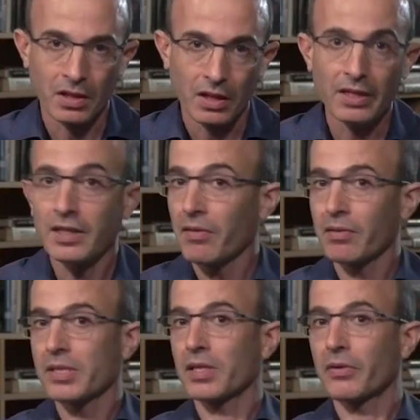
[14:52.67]
and now
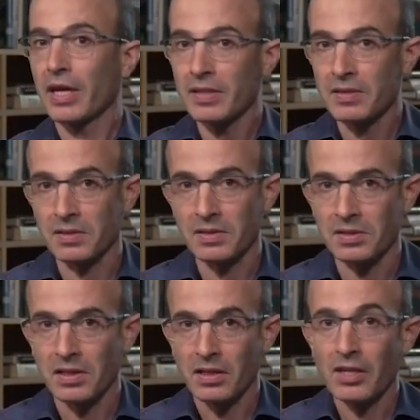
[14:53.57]
there is a
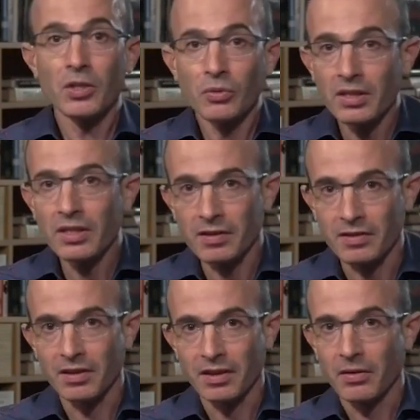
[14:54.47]
crisis, and you
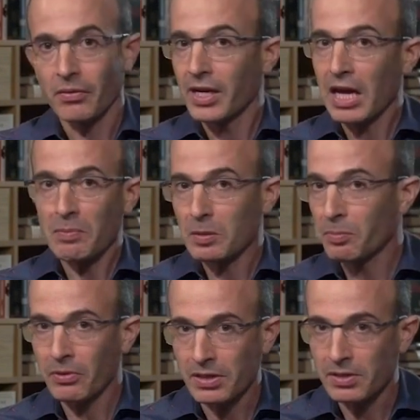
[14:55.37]
need reliable
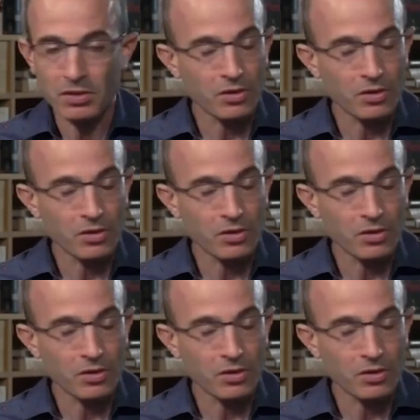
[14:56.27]
press,